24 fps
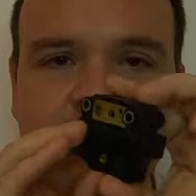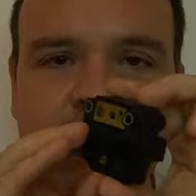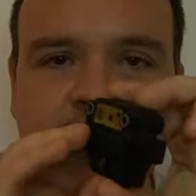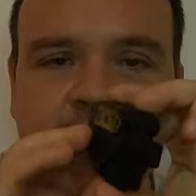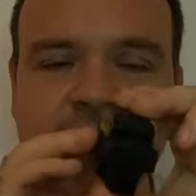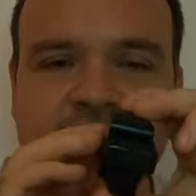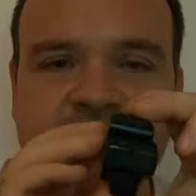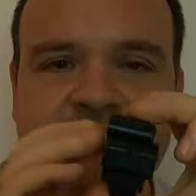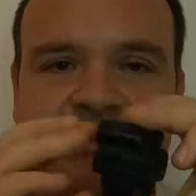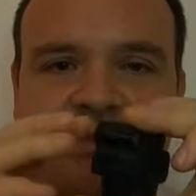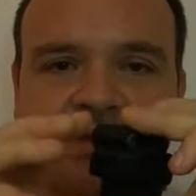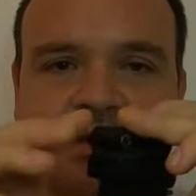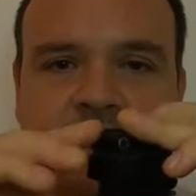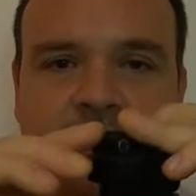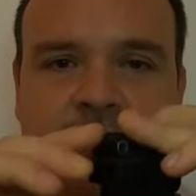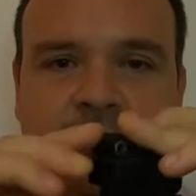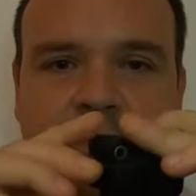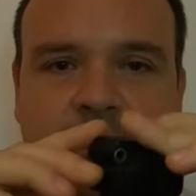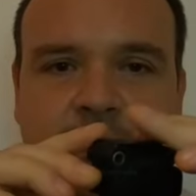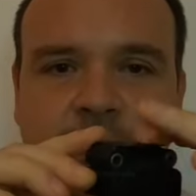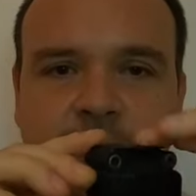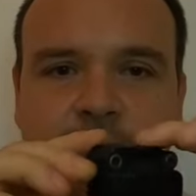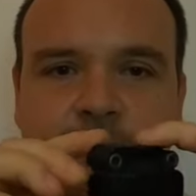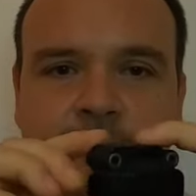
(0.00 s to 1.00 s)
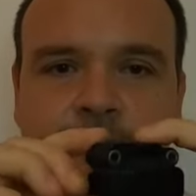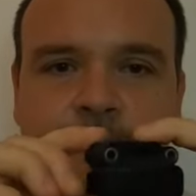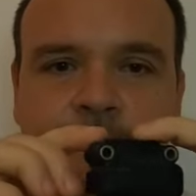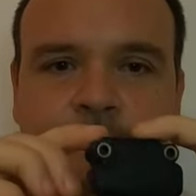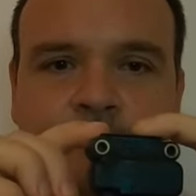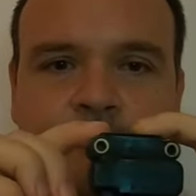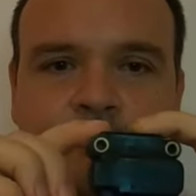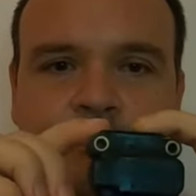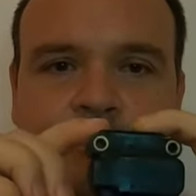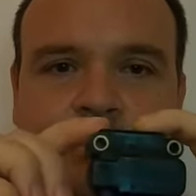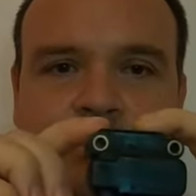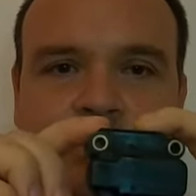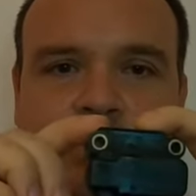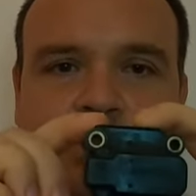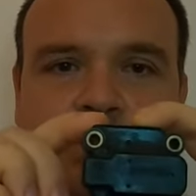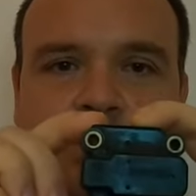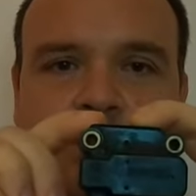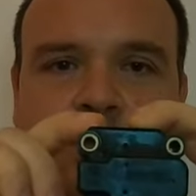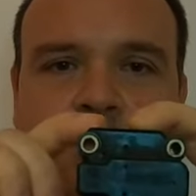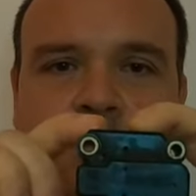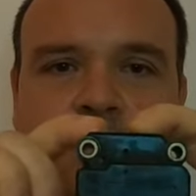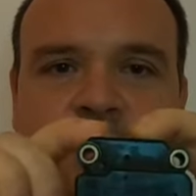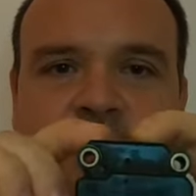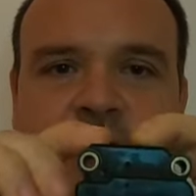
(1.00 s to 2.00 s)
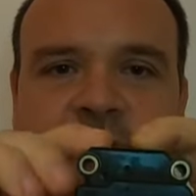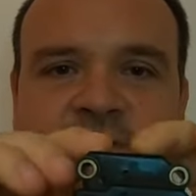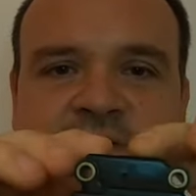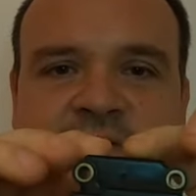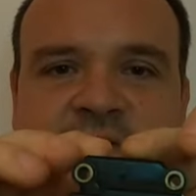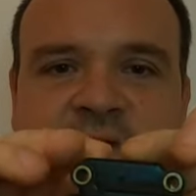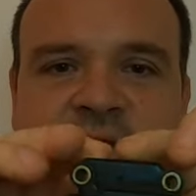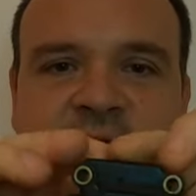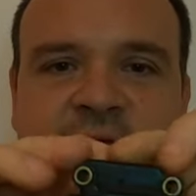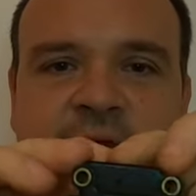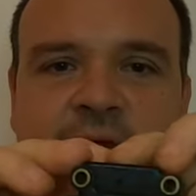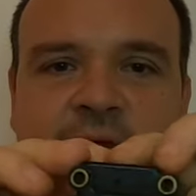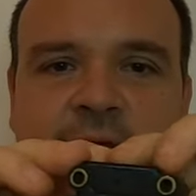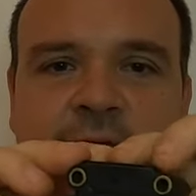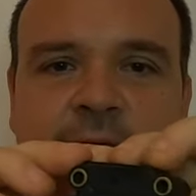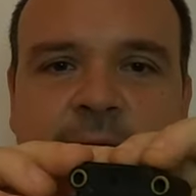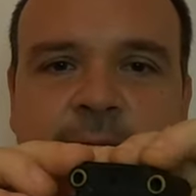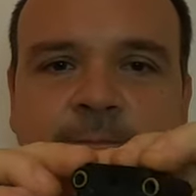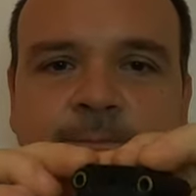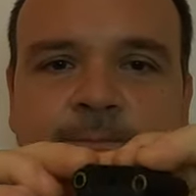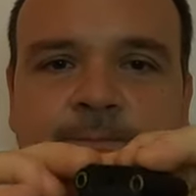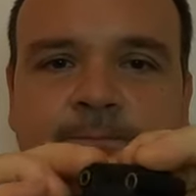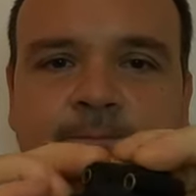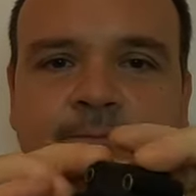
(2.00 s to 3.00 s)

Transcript: this thing. You know, this thing